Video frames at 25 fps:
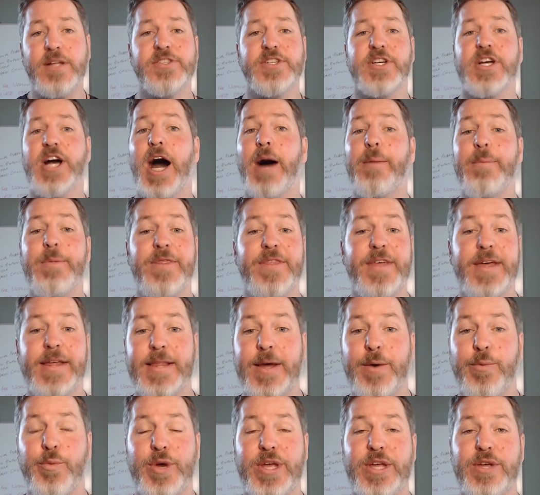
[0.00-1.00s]
It's a common
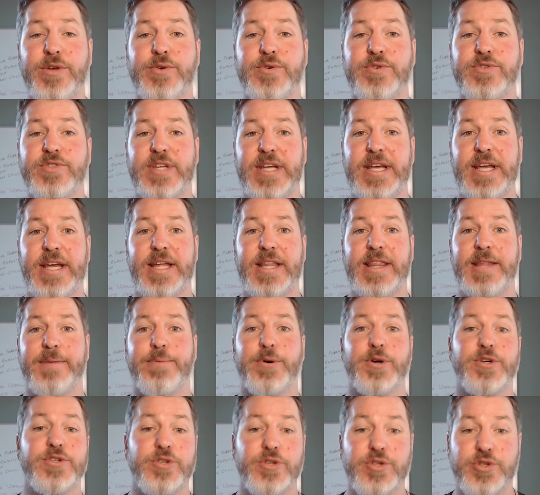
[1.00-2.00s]
thing that we used in the
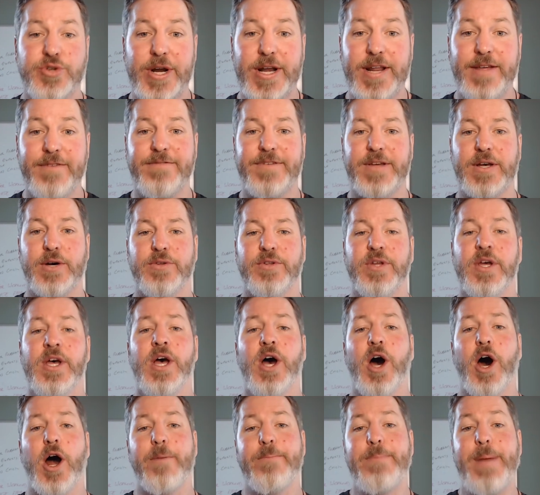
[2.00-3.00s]
personal training field,
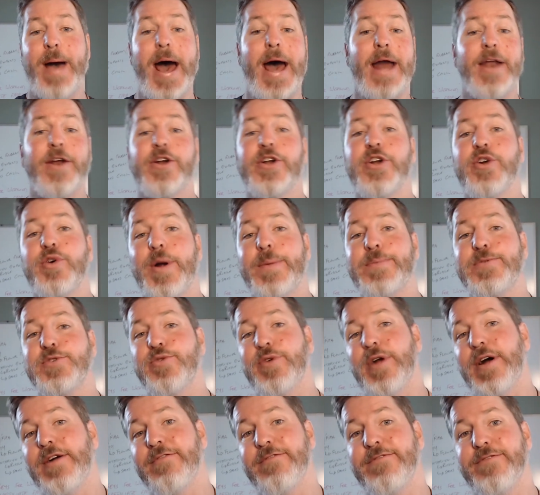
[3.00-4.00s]
are pattern
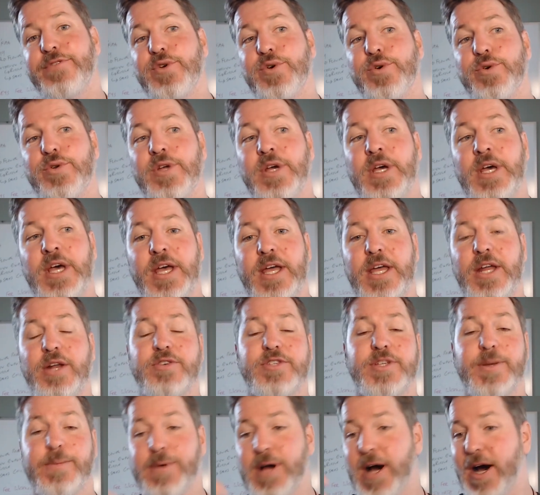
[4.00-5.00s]
interrupts around food.
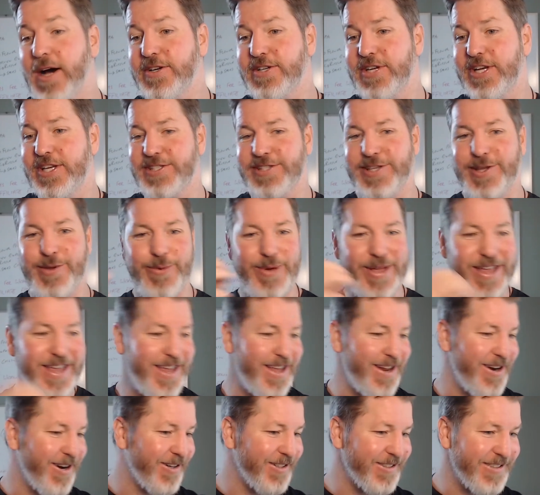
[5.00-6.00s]
Subconsciously we
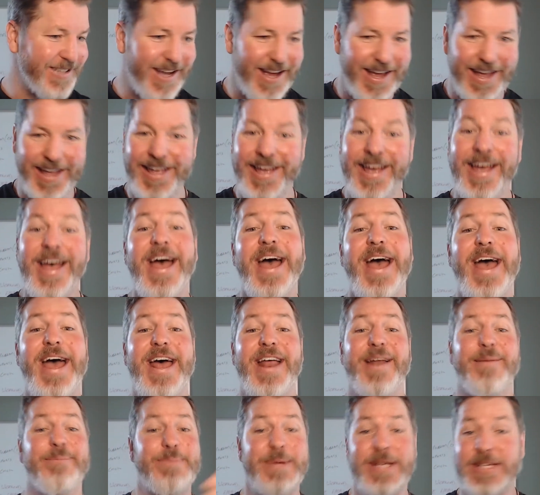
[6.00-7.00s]
eat all day,
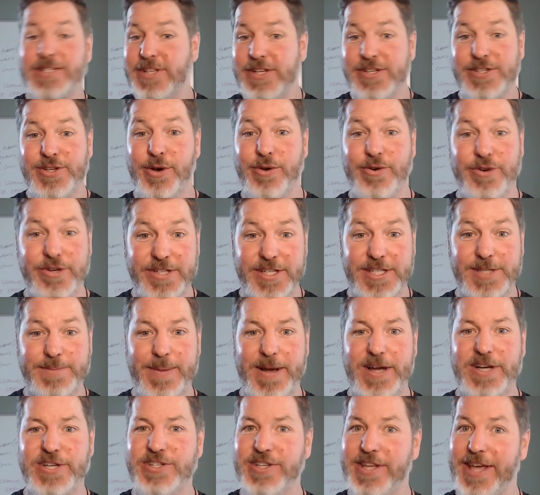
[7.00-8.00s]
and business owners
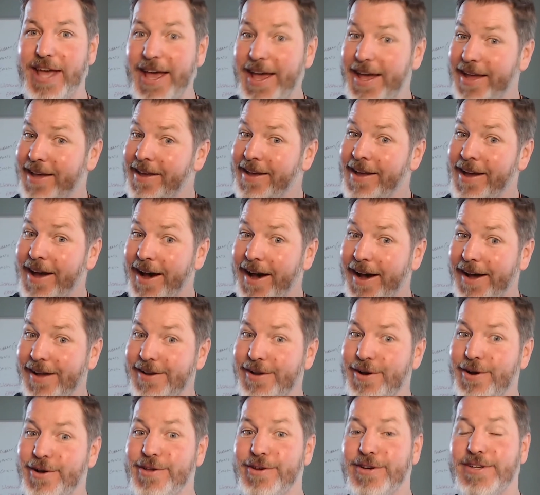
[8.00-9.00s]
especially, hey,
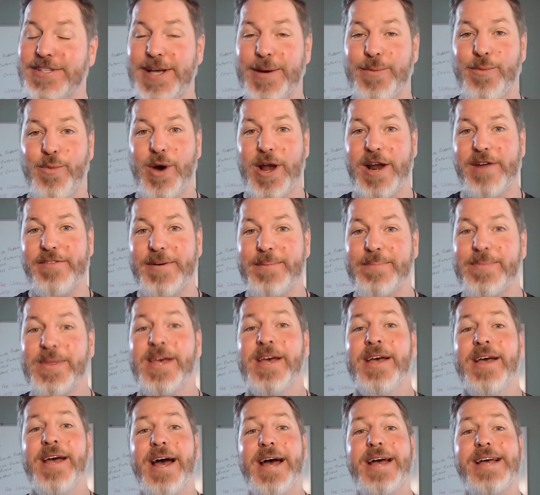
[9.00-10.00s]
I know you because I'm one of them,
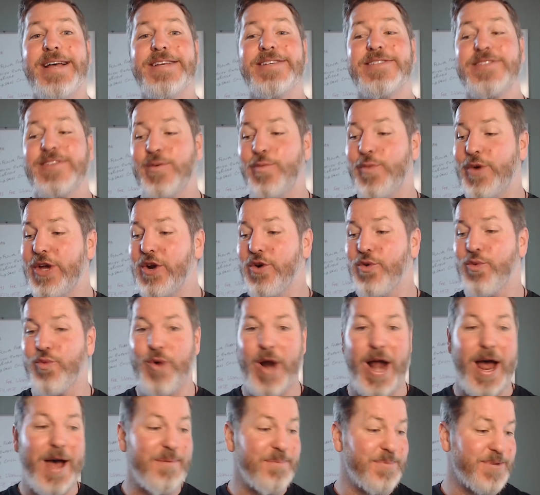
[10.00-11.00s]
is that we
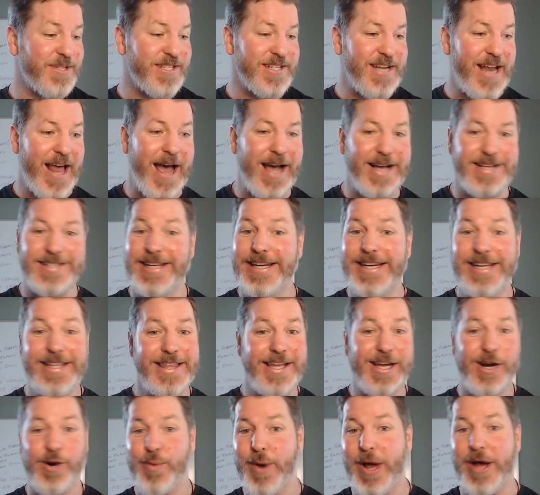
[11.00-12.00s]
grab snacks.
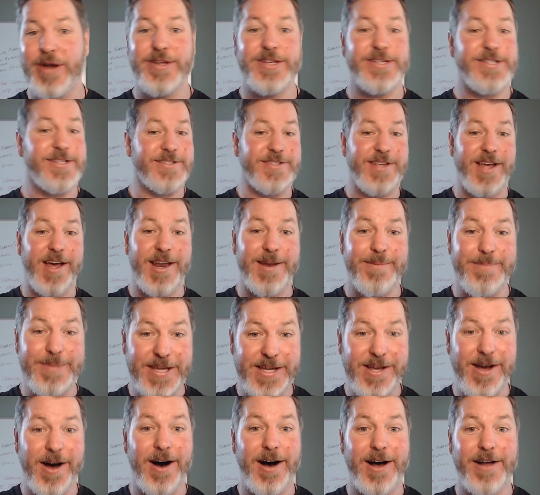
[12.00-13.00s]
Anything around us is going to
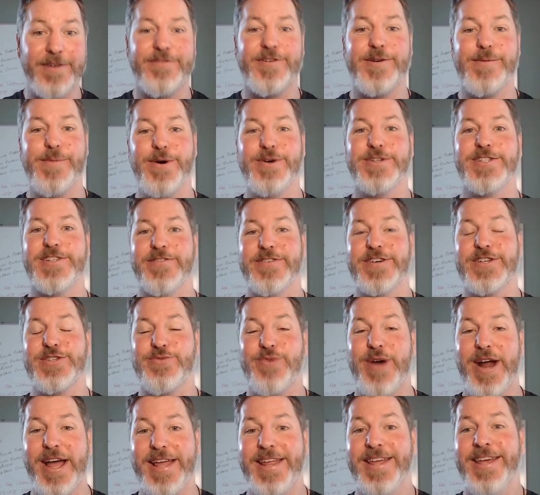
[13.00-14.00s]
be gone for most of
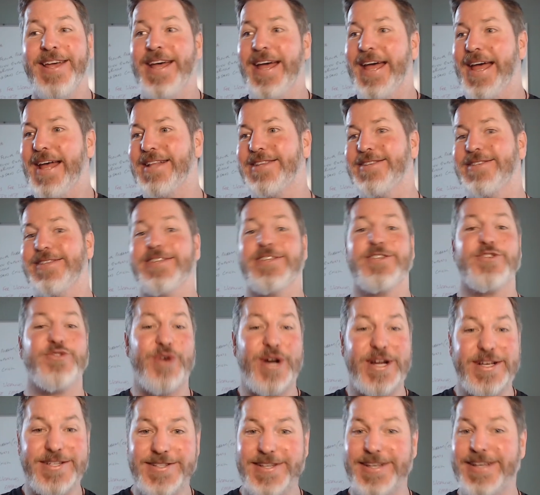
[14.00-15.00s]
us, right? It's the
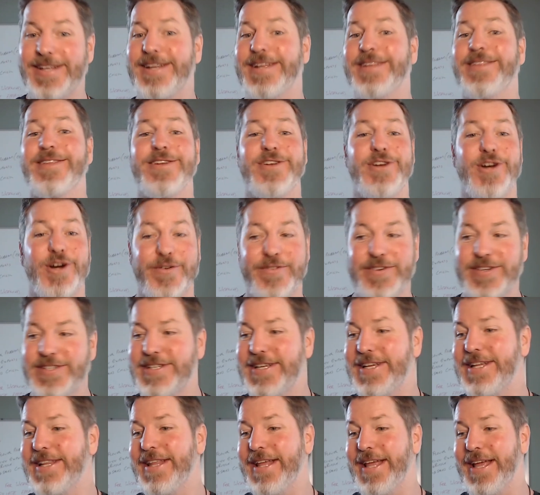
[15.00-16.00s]
stress eating, the
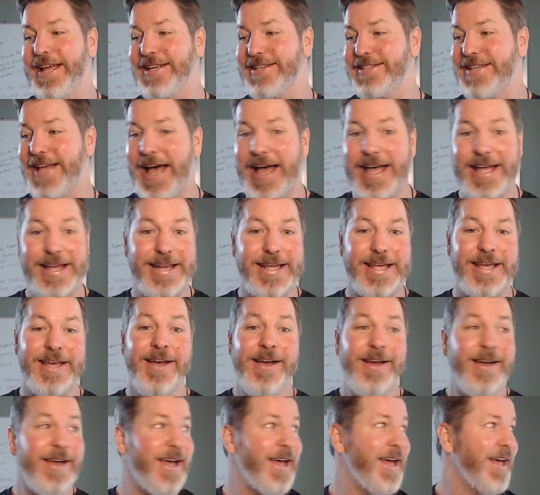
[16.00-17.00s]
nervous eating, the
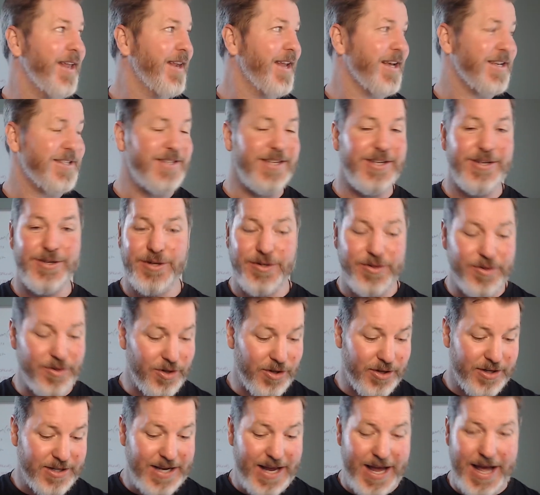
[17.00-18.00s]
anxiety. And next thing you know,
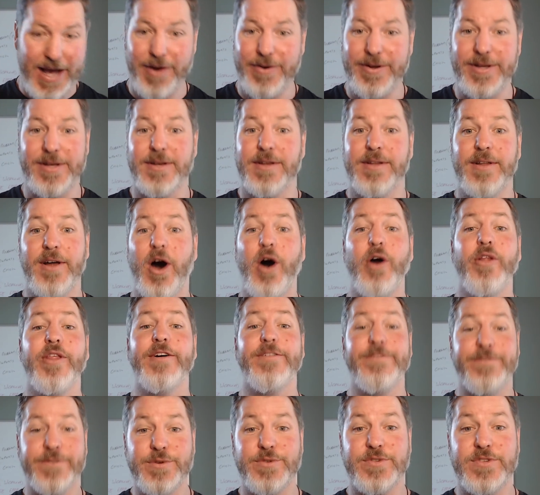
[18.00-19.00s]
you look down and all
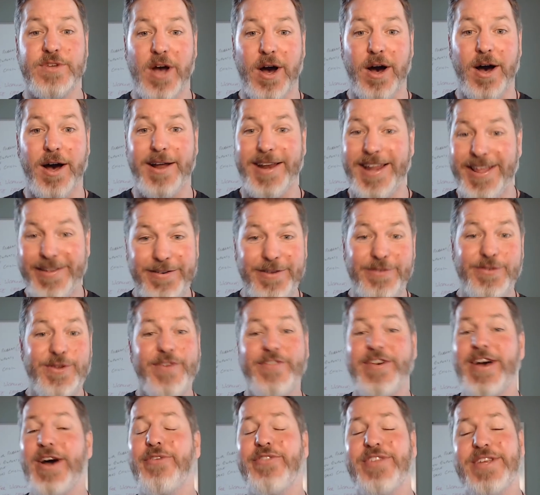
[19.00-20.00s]
that food's gone. Even if
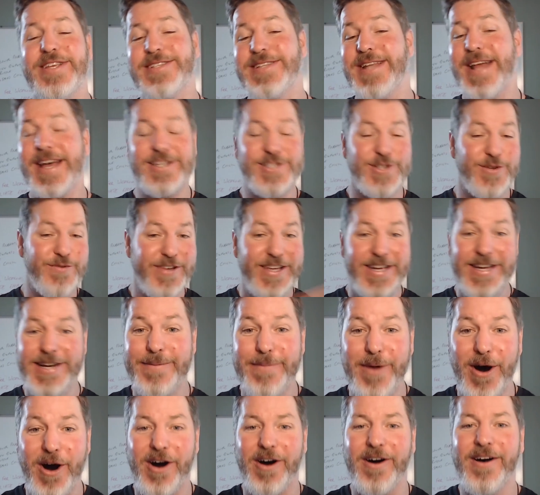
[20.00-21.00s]
you have healthy snacks, you've eaten
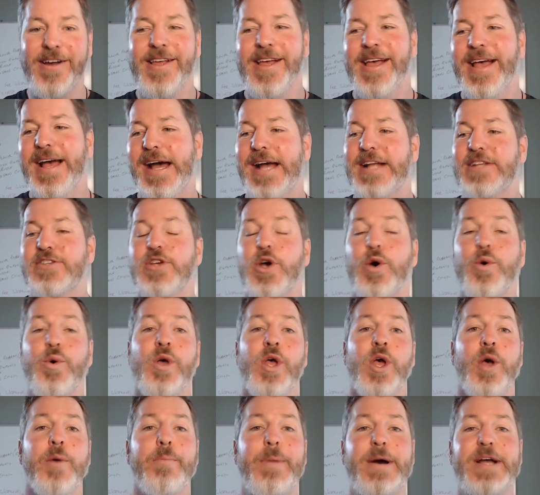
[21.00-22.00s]
them all. And
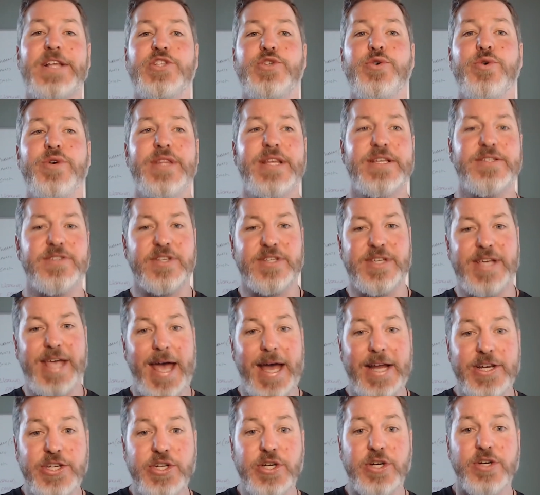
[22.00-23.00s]
so by doing this is
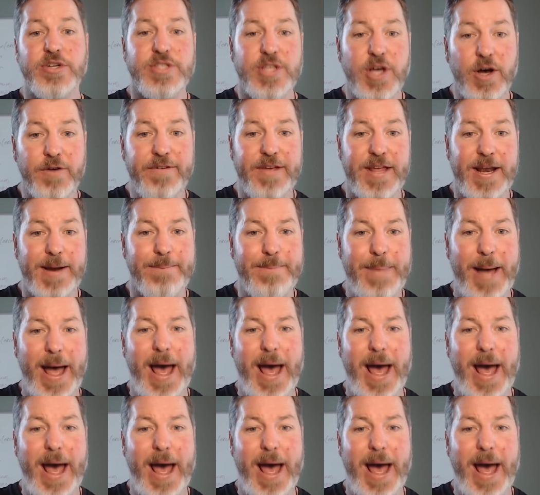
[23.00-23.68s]
catching yourself in a